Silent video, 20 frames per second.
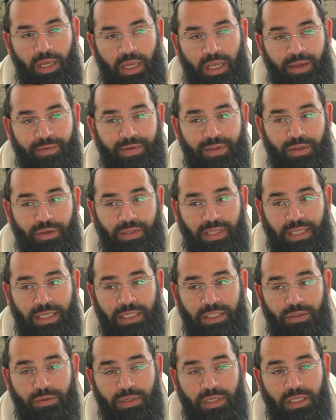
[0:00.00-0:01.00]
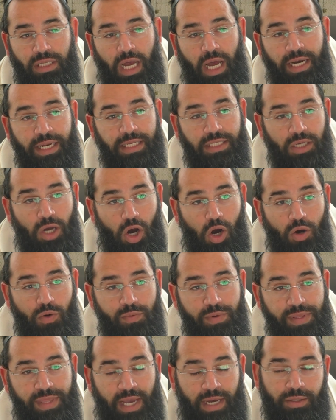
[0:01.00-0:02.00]
even though that he's doing it on his
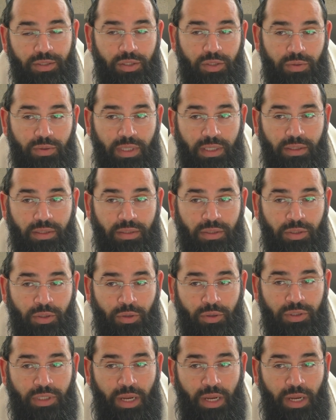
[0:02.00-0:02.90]
own without your